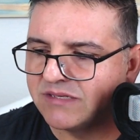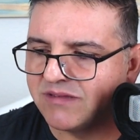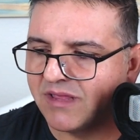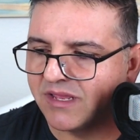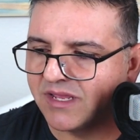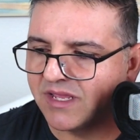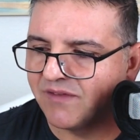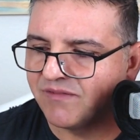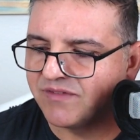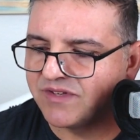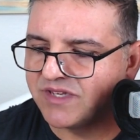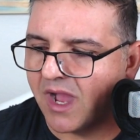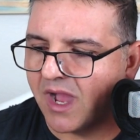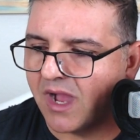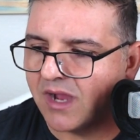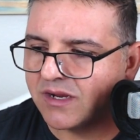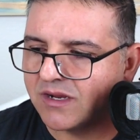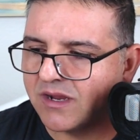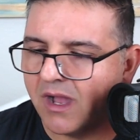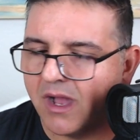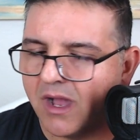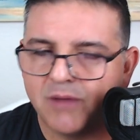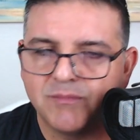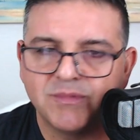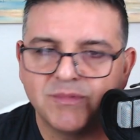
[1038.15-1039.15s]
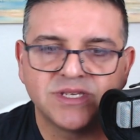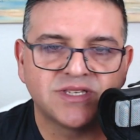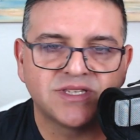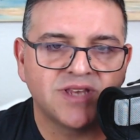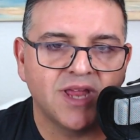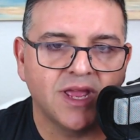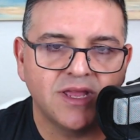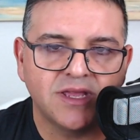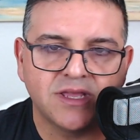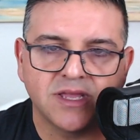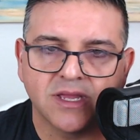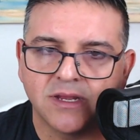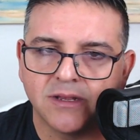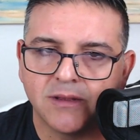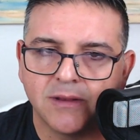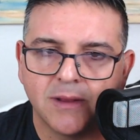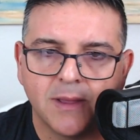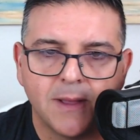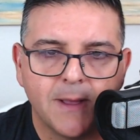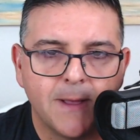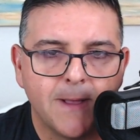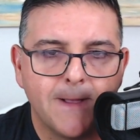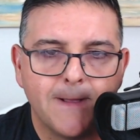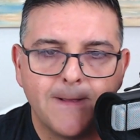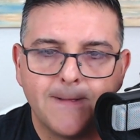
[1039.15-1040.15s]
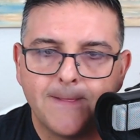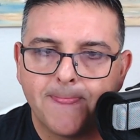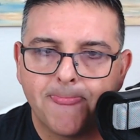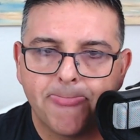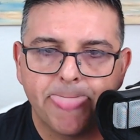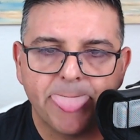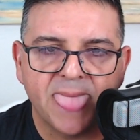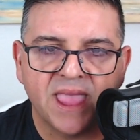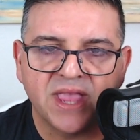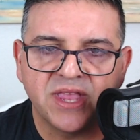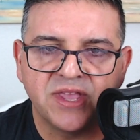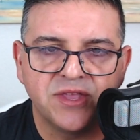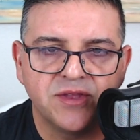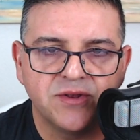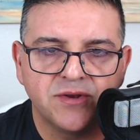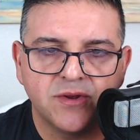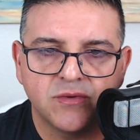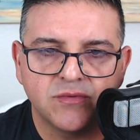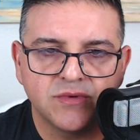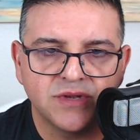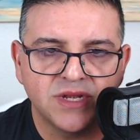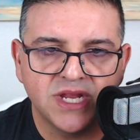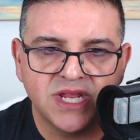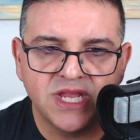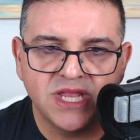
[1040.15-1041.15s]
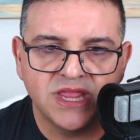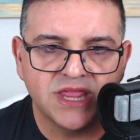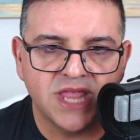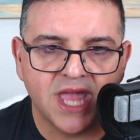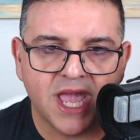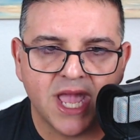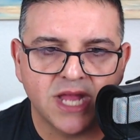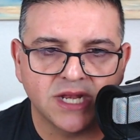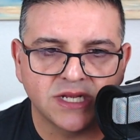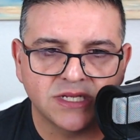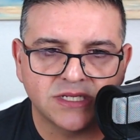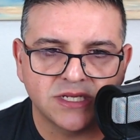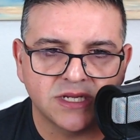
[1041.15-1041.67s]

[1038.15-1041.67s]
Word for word: Like if .com is taken, you don't need that.